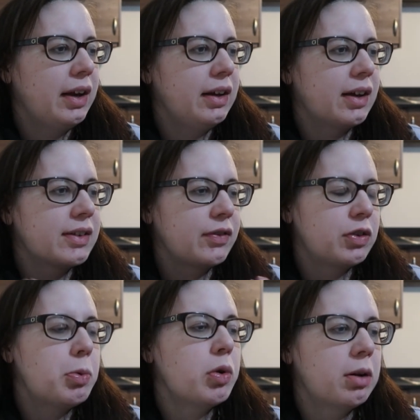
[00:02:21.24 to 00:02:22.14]
as
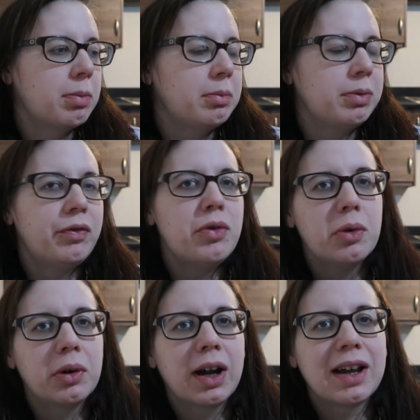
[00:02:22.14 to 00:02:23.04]
I've spoken about
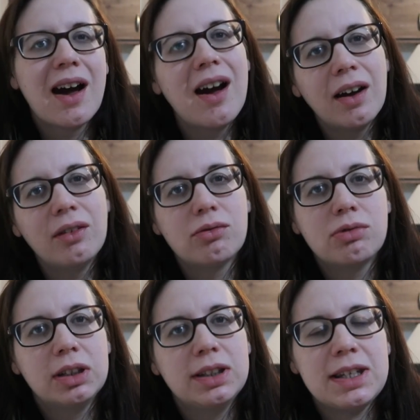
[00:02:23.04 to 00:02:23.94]
before, I
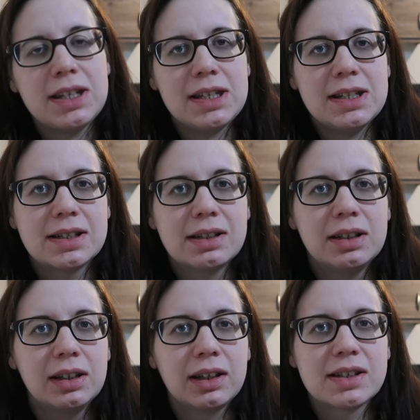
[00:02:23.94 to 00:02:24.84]
can't really eat
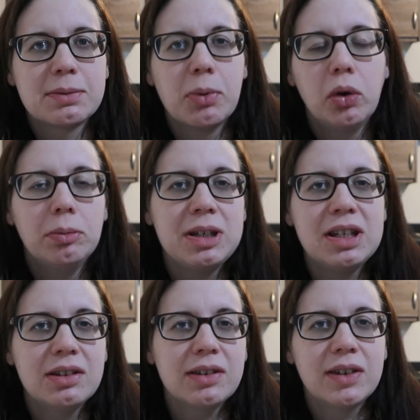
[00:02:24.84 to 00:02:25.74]
like small
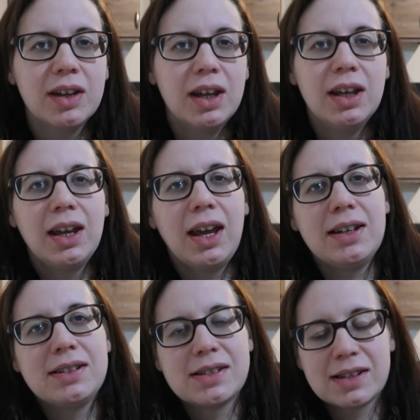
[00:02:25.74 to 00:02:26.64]
meals.
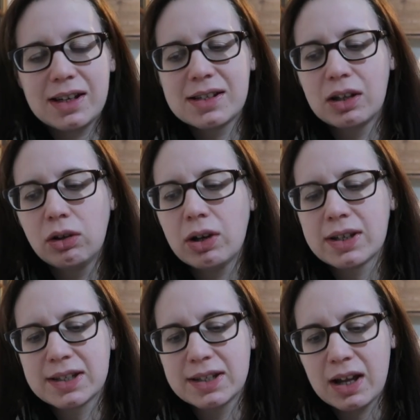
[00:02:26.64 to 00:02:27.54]
It's a
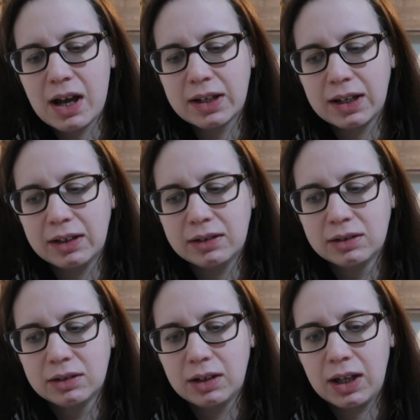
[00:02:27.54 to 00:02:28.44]
lot of
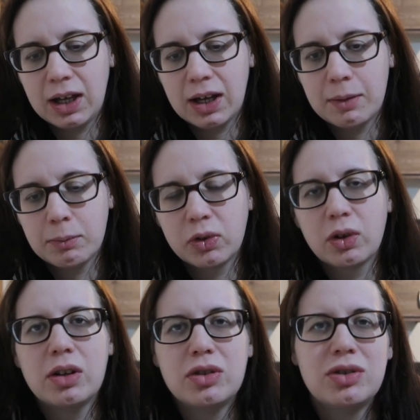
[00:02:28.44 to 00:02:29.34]
snacking,
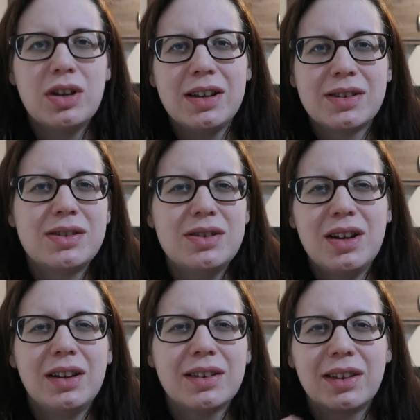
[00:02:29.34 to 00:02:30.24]
so
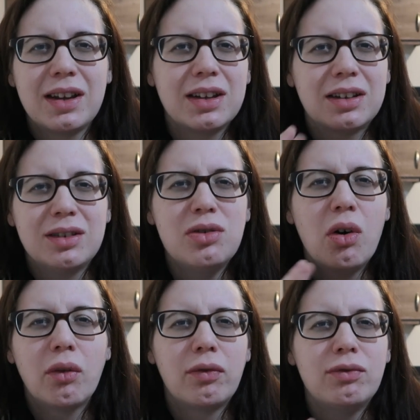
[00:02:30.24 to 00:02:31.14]
it's like
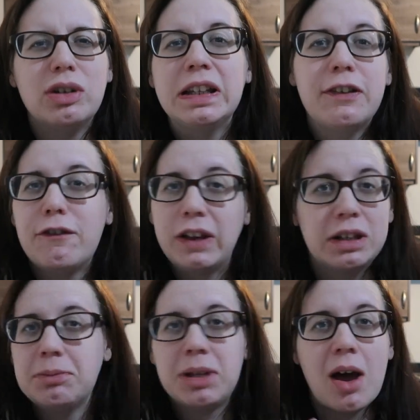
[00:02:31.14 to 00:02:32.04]
not really
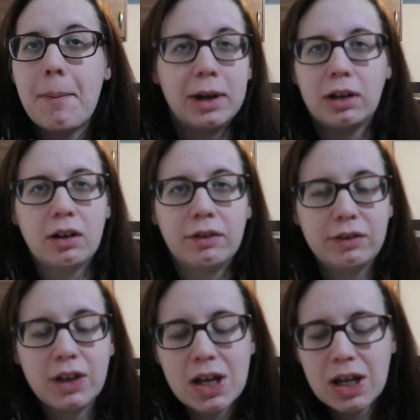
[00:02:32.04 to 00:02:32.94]
filling me up
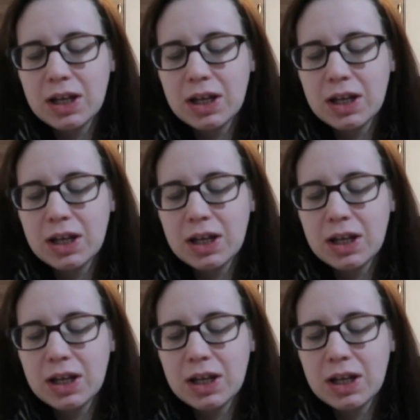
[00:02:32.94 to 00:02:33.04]
enough.